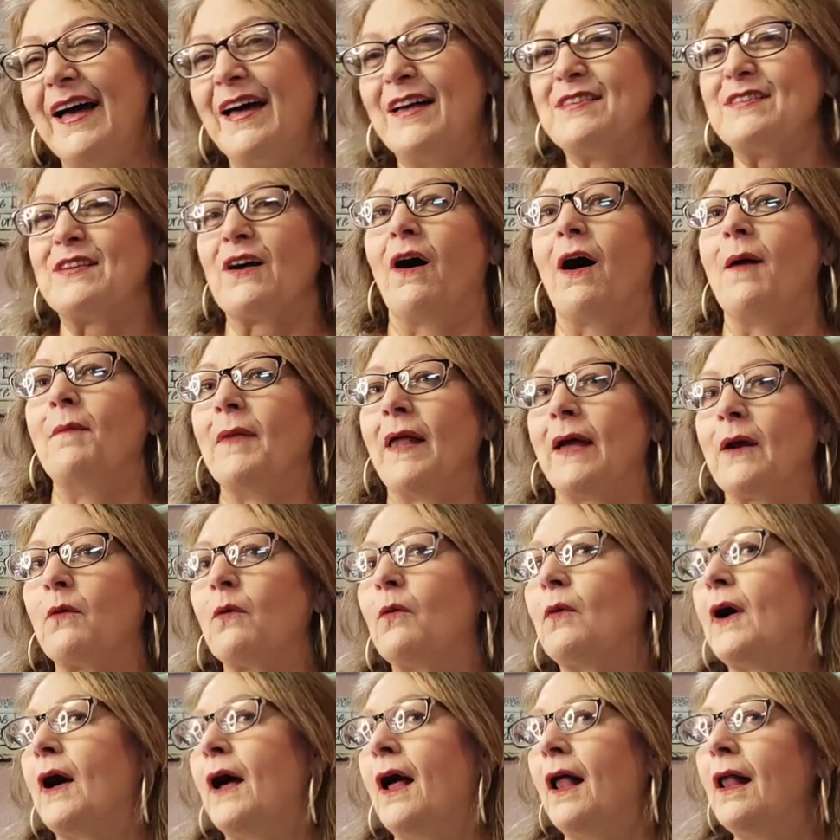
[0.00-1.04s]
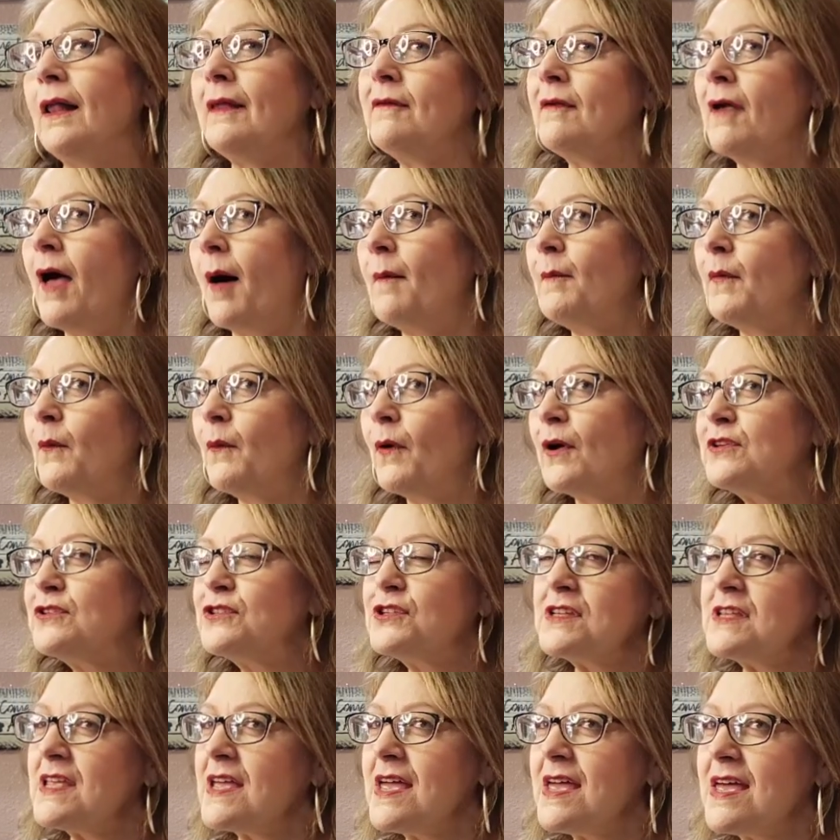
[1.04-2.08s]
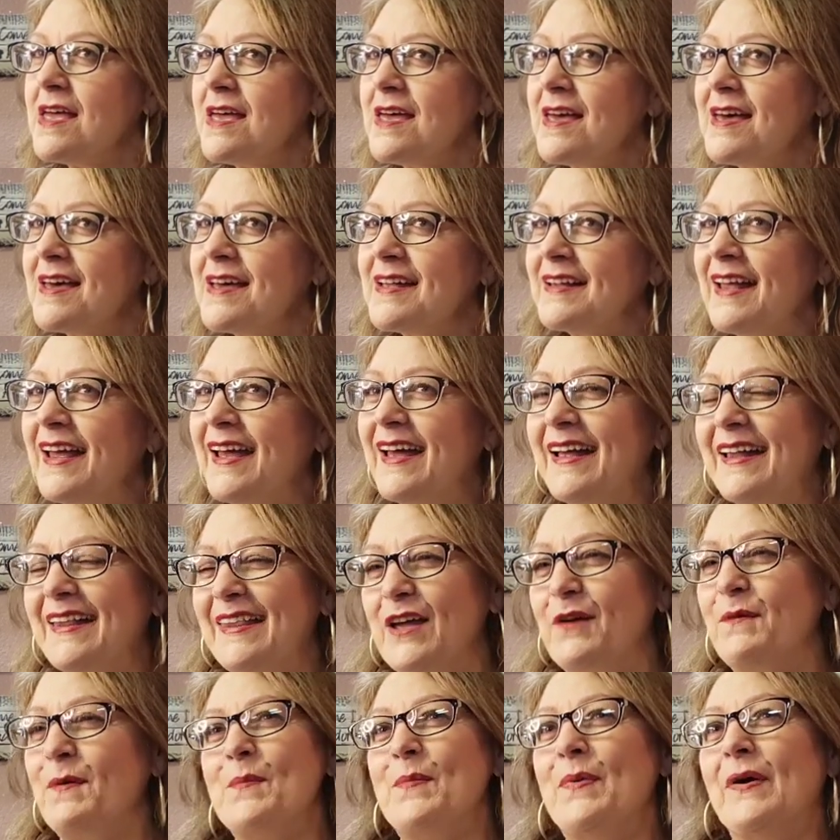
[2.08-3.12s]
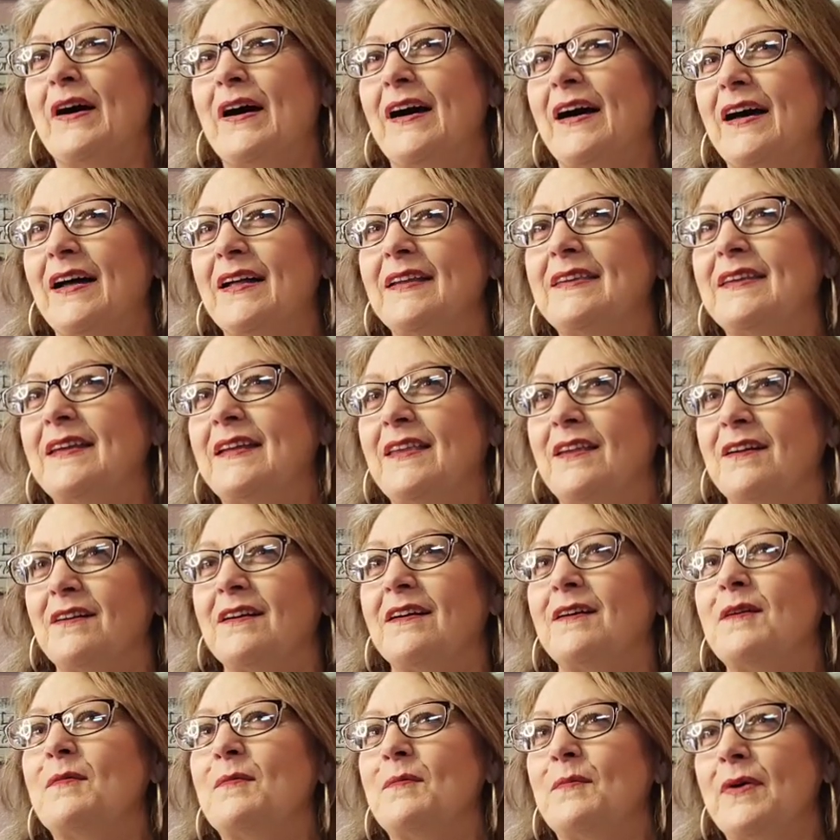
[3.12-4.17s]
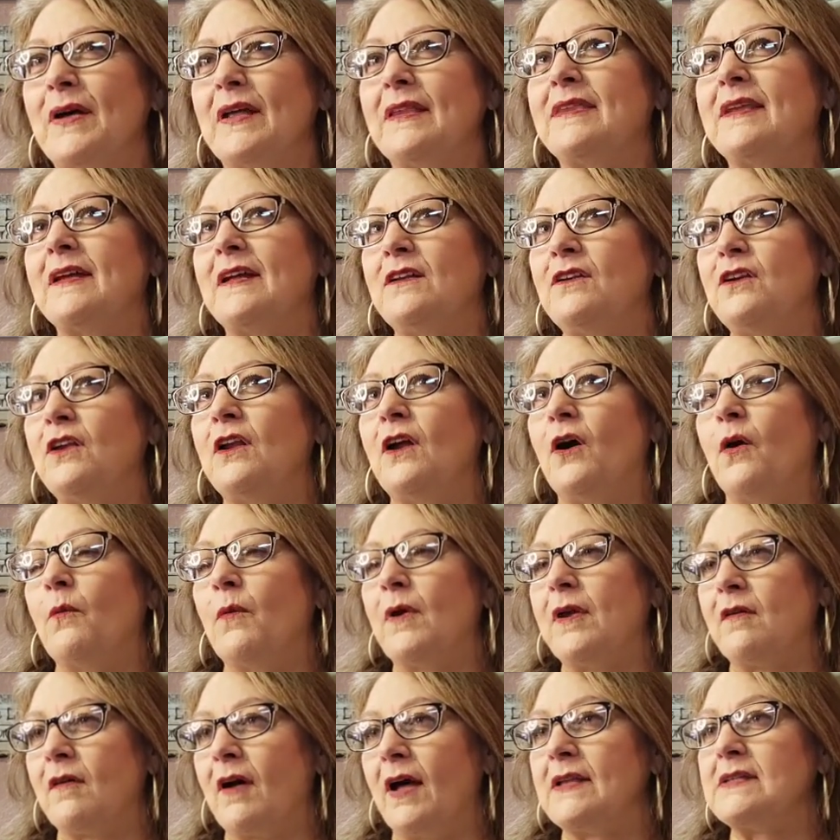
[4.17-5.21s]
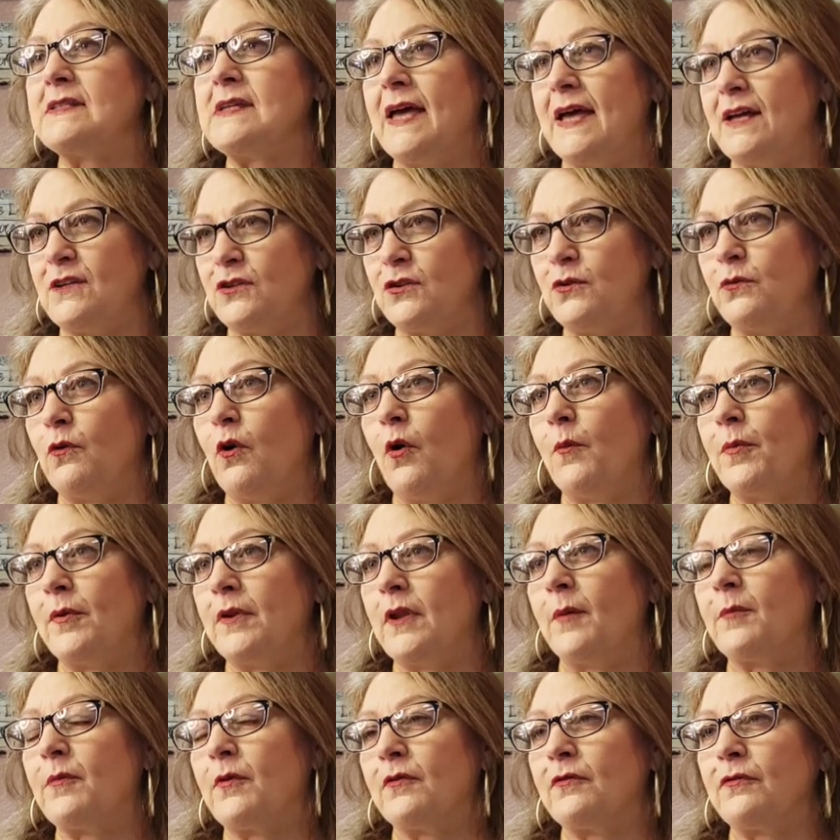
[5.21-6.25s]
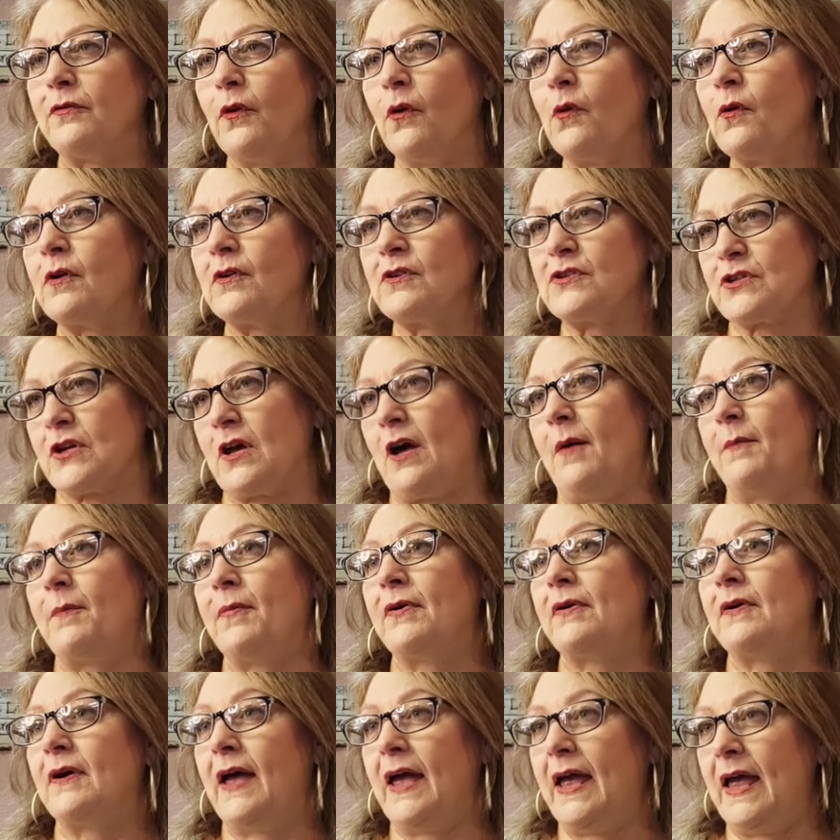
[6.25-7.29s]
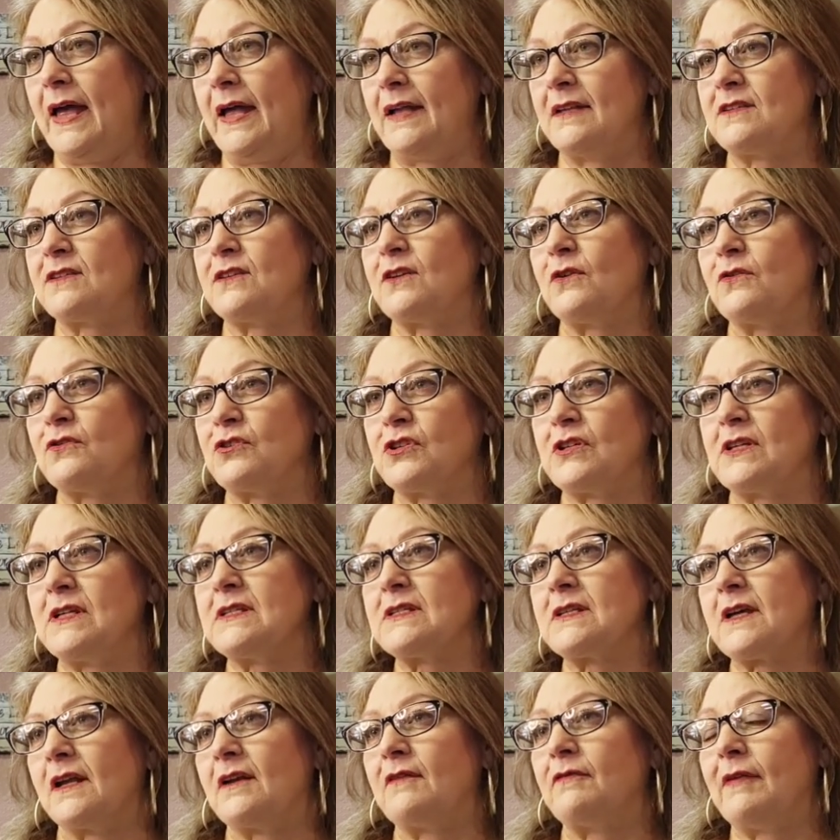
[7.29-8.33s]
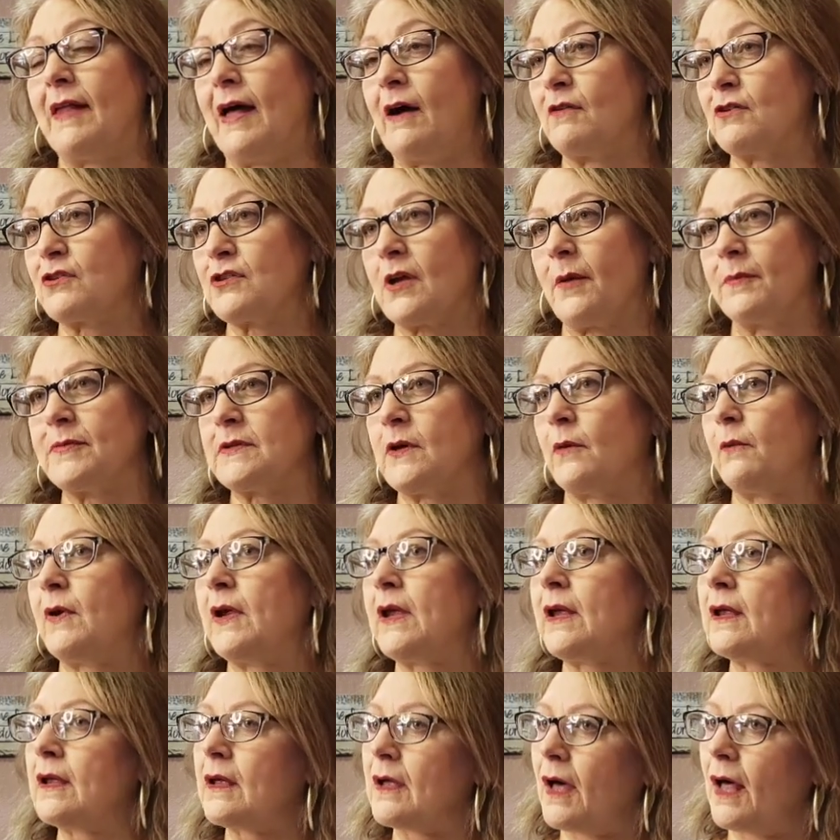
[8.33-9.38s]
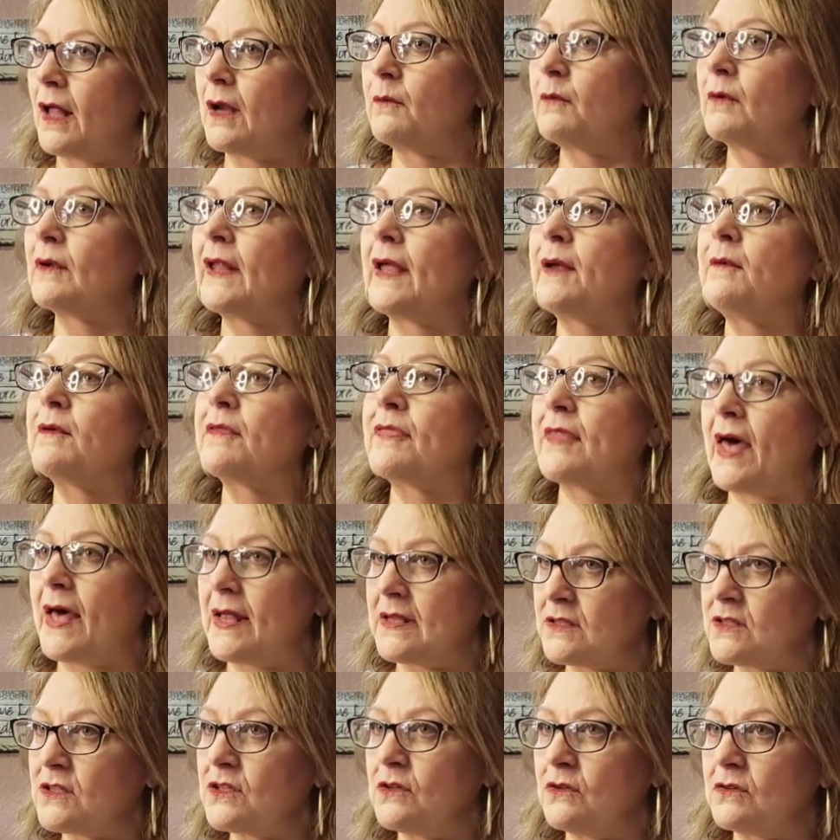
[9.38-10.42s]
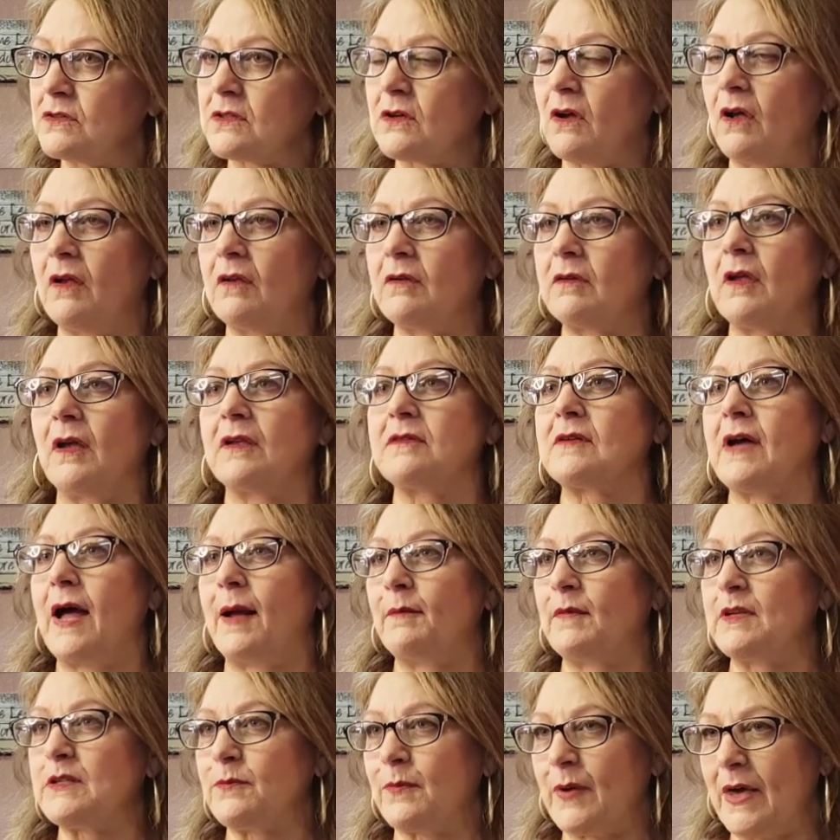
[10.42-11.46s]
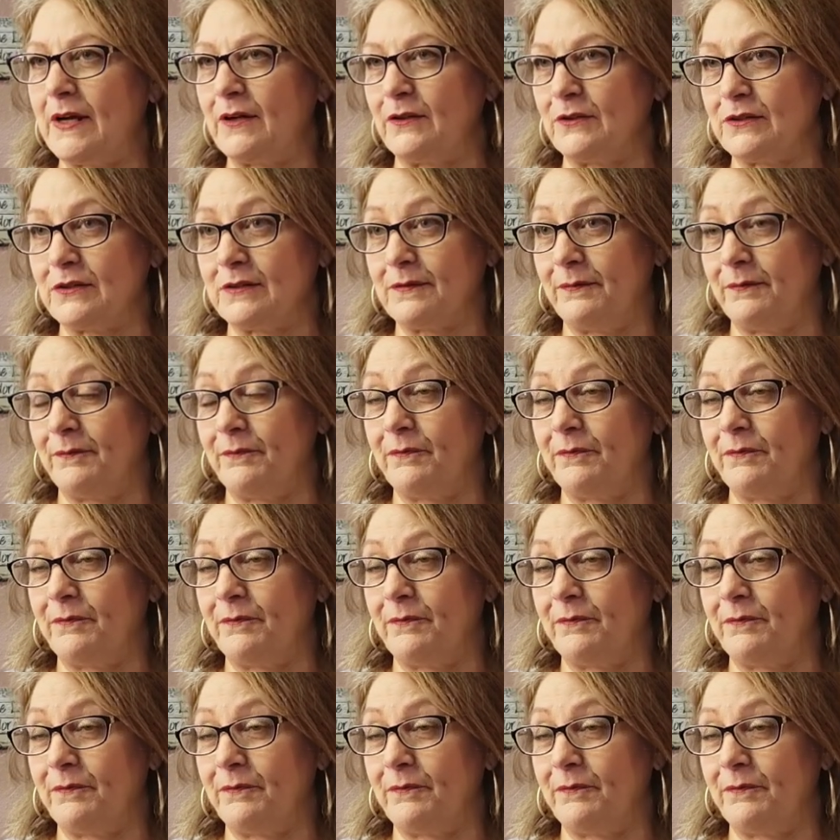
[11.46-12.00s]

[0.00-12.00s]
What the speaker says: so I'm like, well, tell me what you did. But then, we got Tess who opened up her floral shop, and so she's got a flower shop, so we can kind of relate with that too. It's called Timeless Petals.